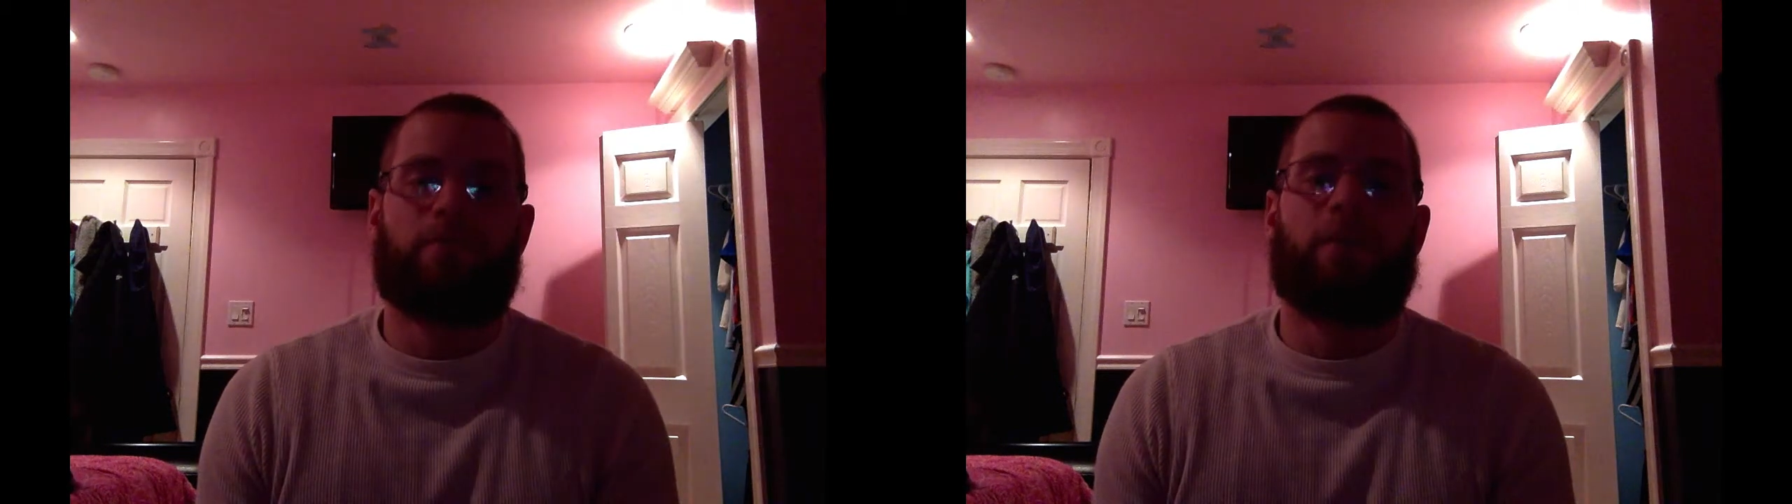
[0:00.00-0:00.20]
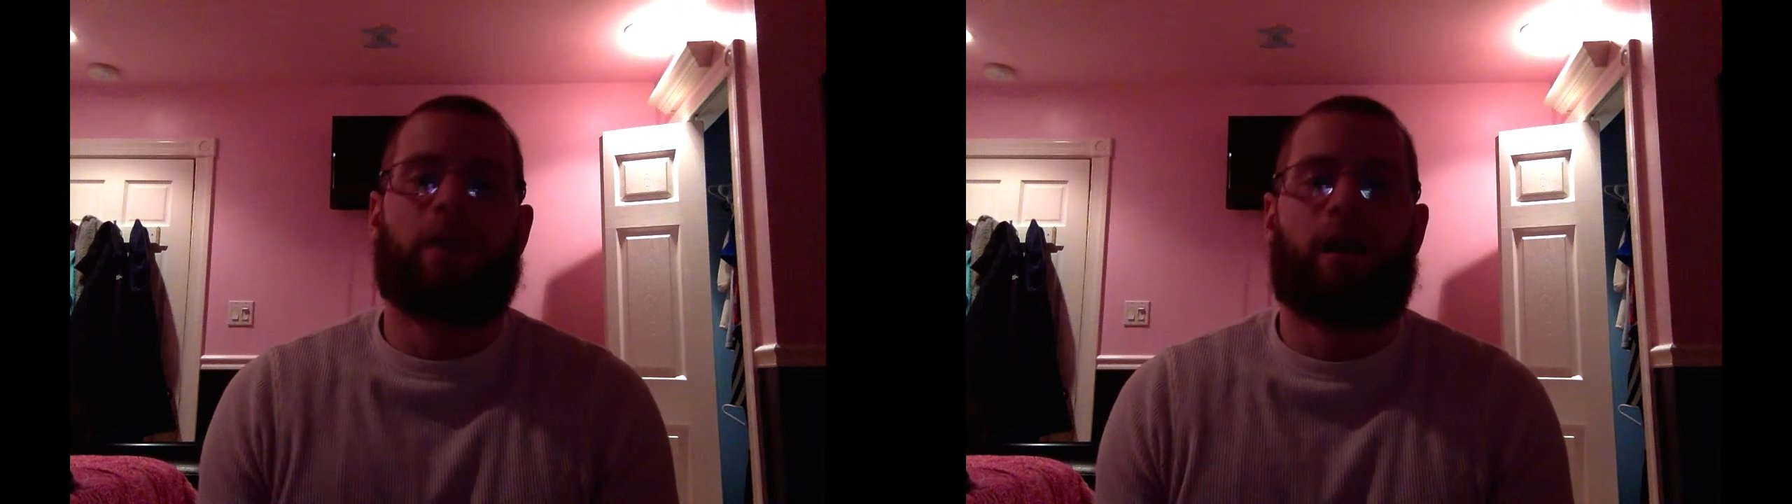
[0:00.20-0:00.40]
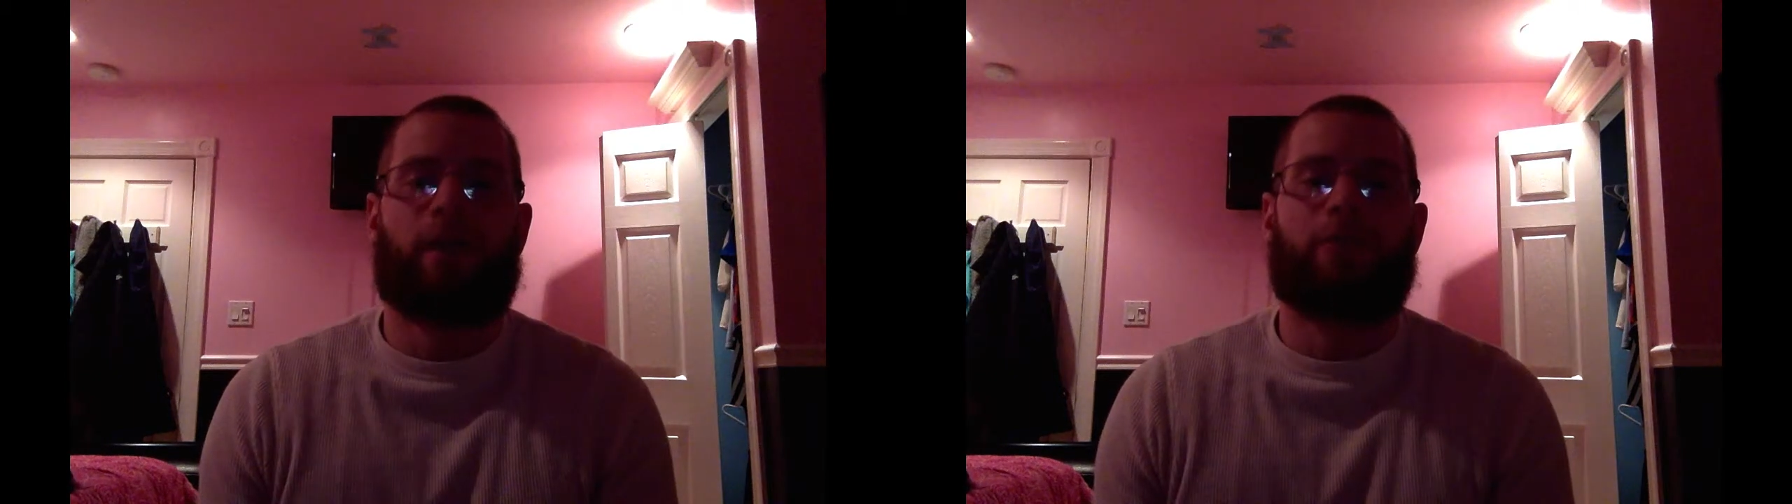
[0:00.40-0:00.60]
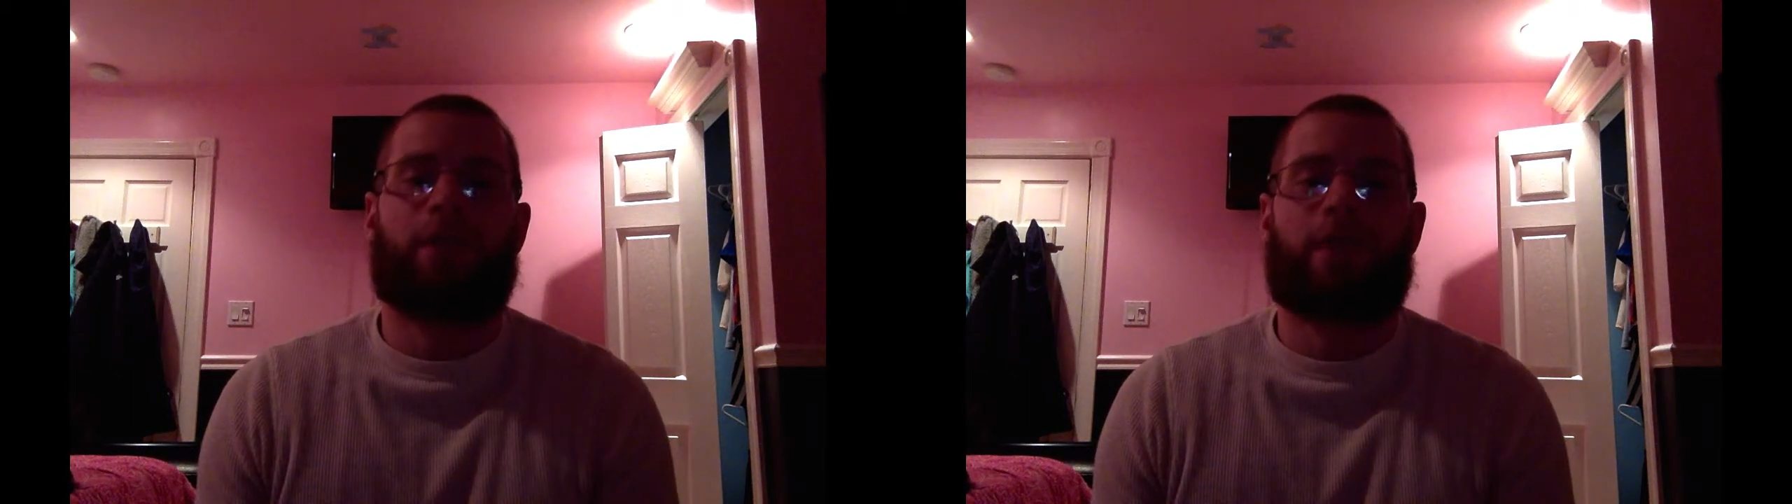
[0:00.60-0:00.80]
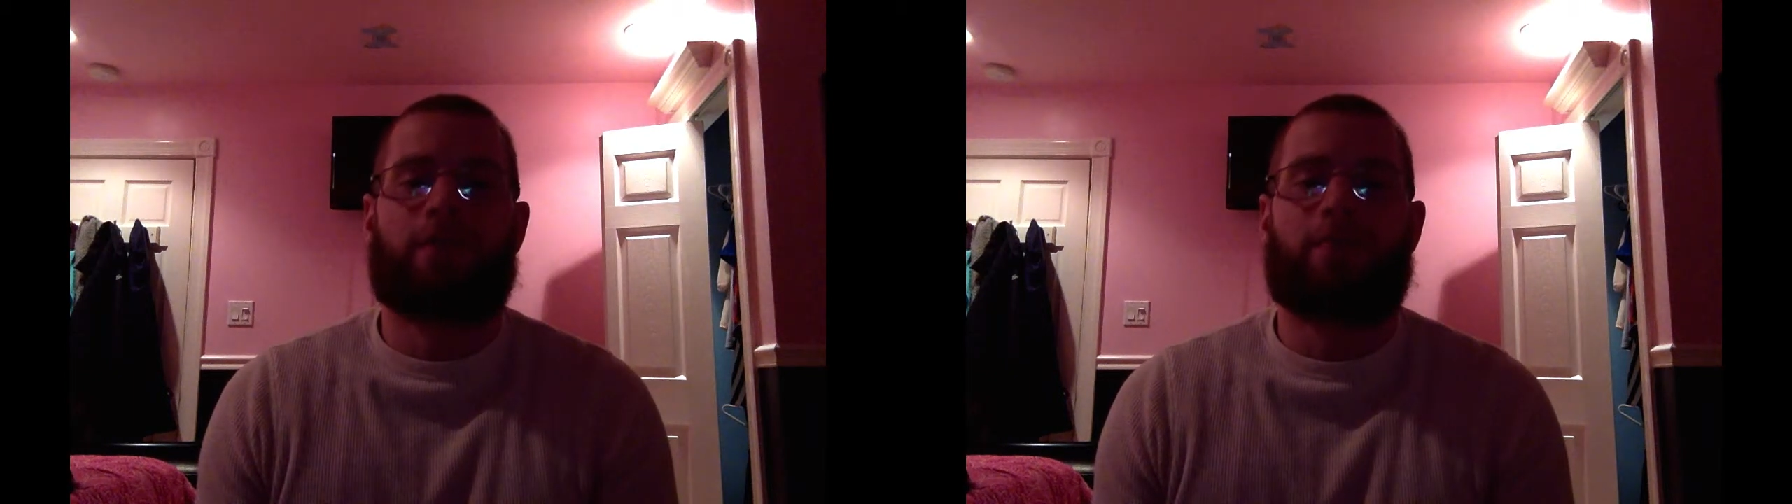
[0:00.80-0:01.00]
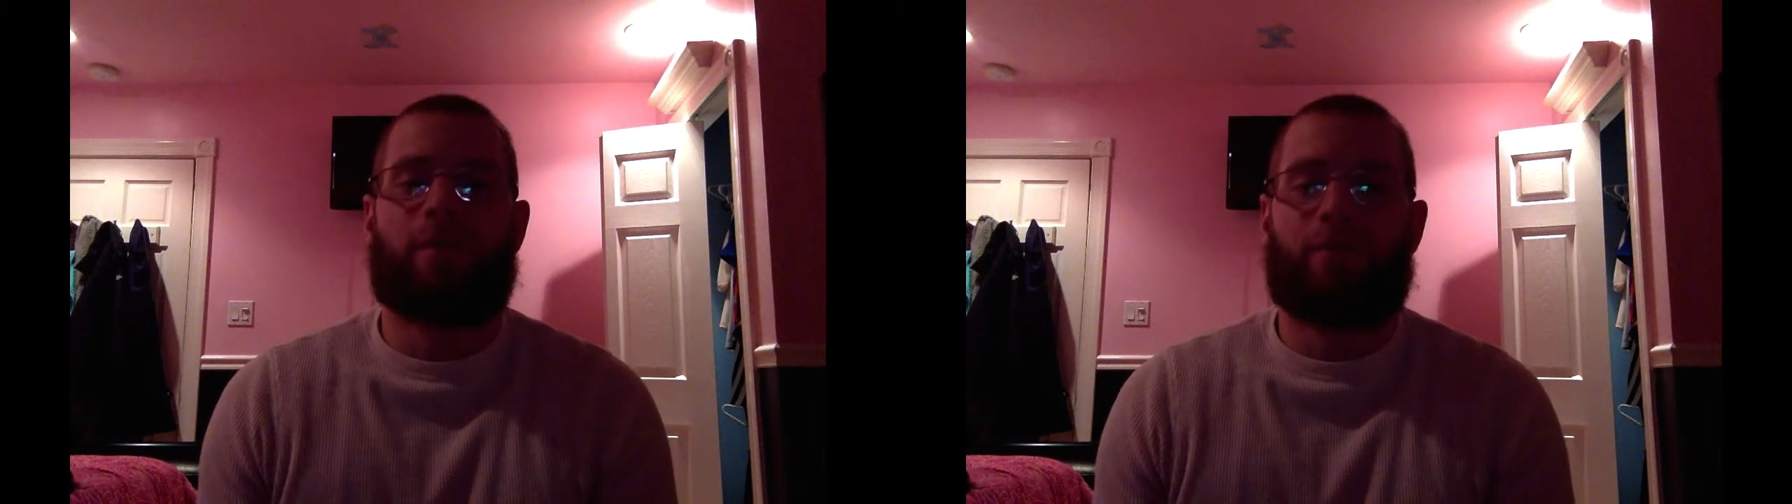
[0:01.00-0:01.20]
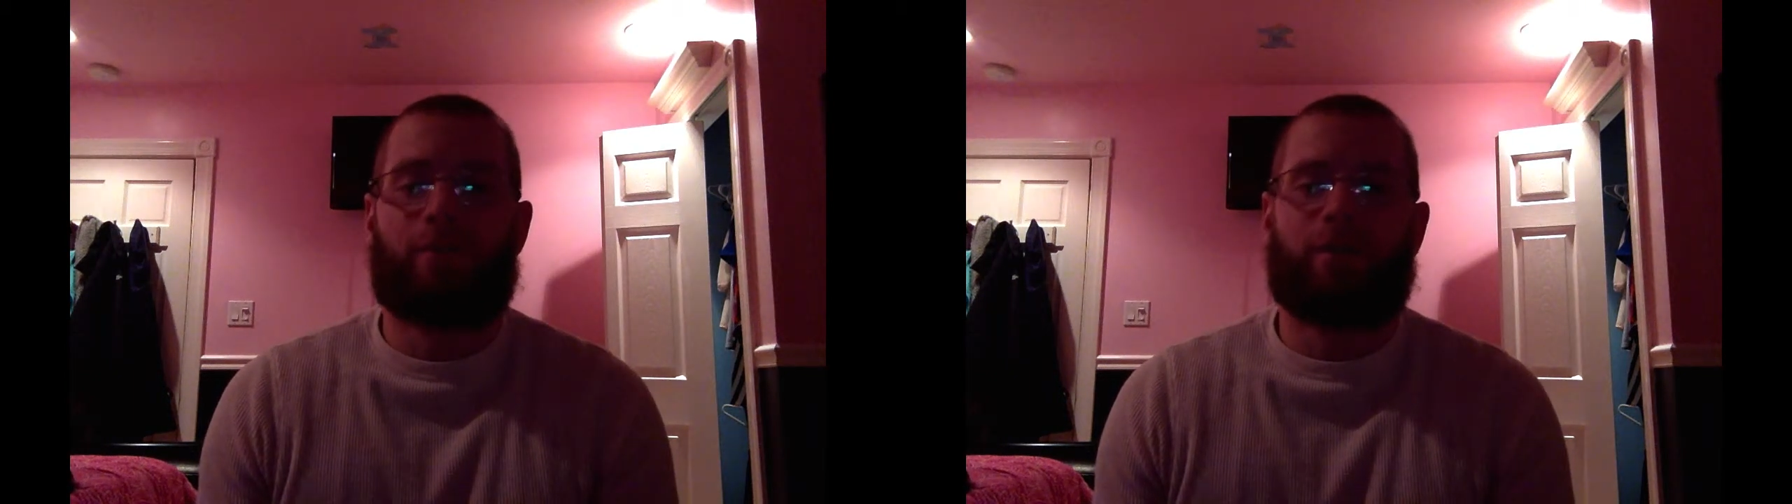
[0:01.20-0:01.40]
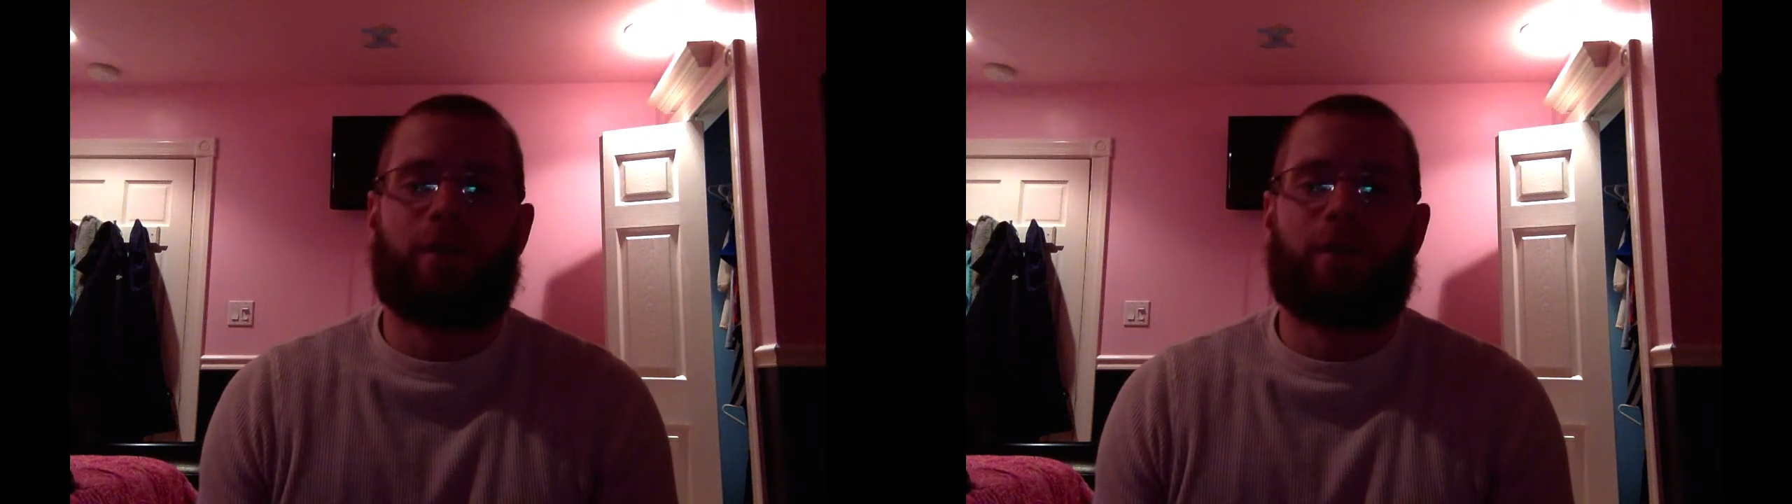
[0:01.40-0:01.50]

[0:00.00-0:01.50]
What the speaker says: characterized by wrong